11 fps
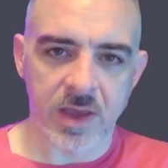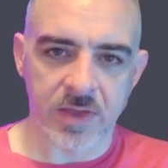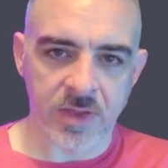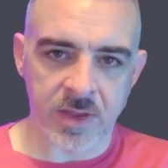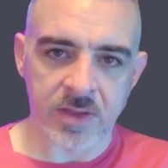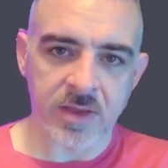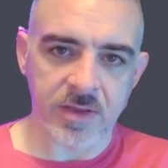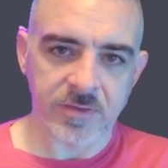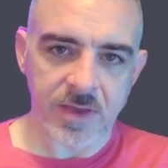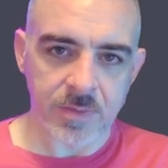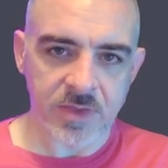And then
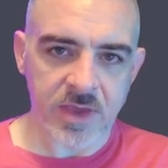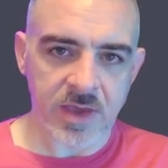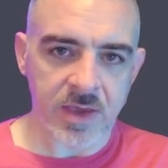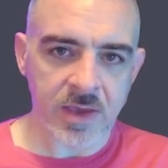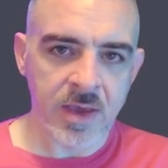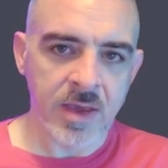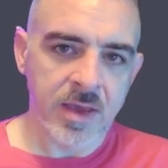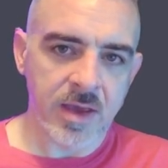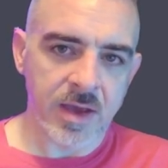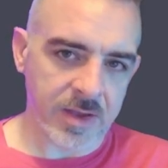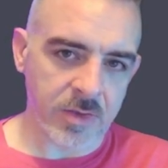same thing,
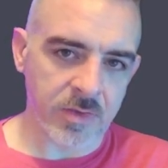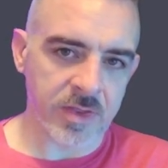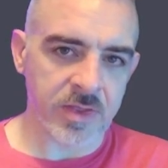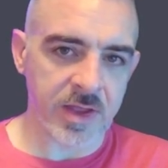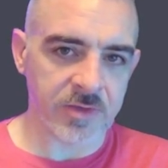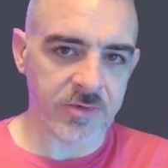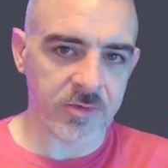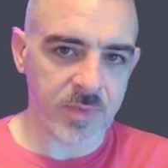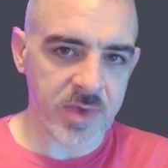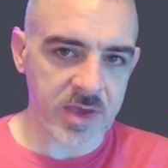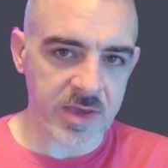I know that the answer
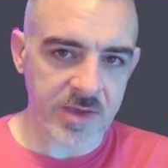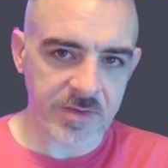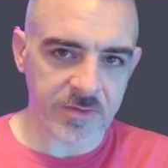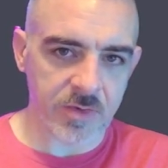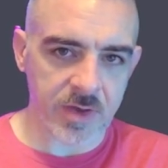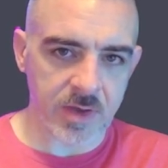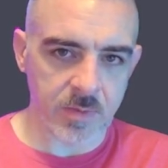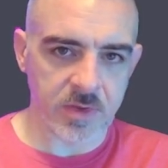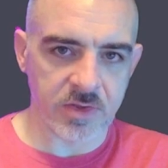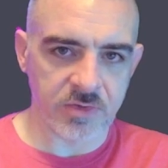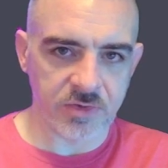is B, so I'm
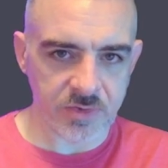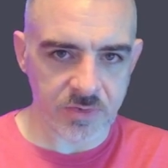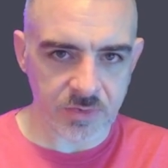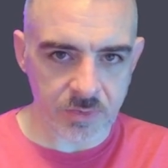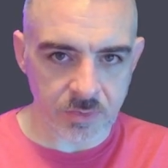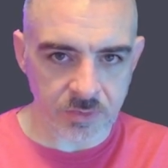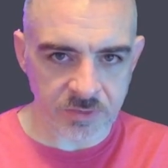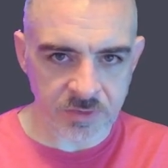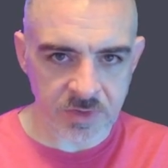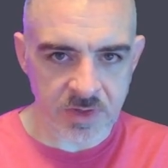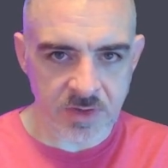going to
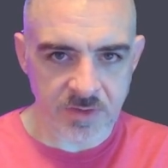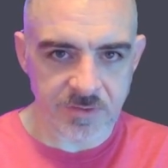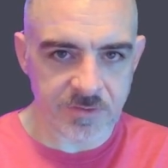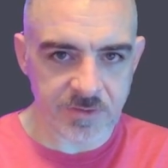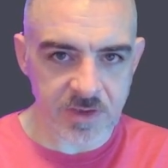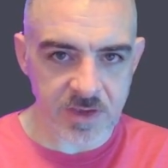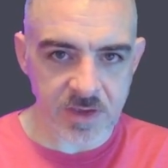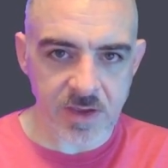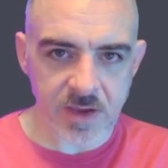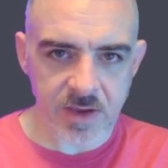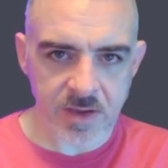choose
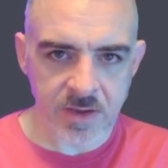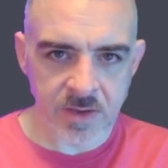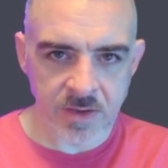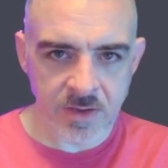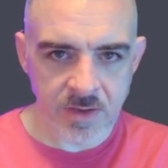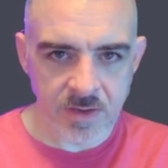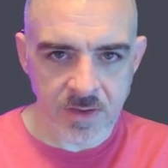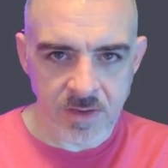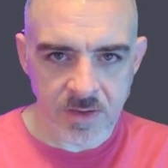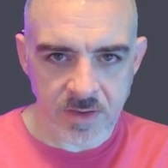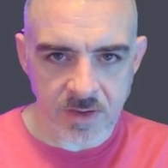C,
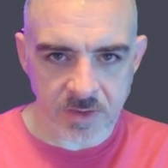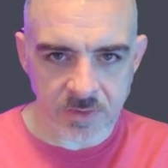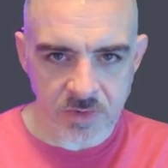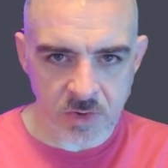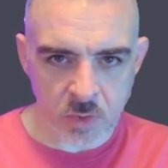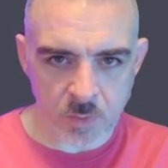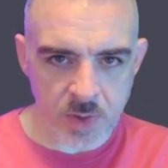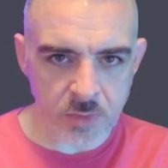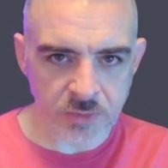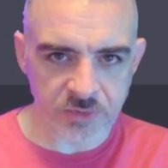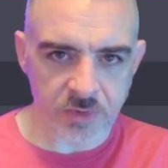internal
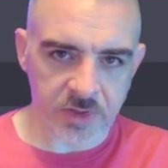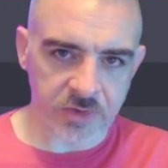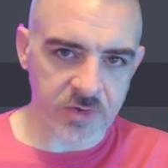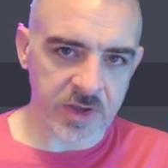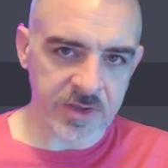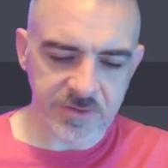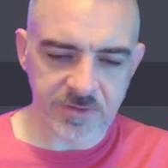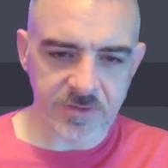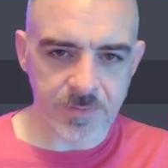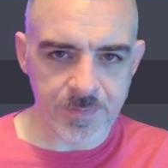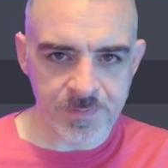postal
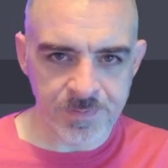address,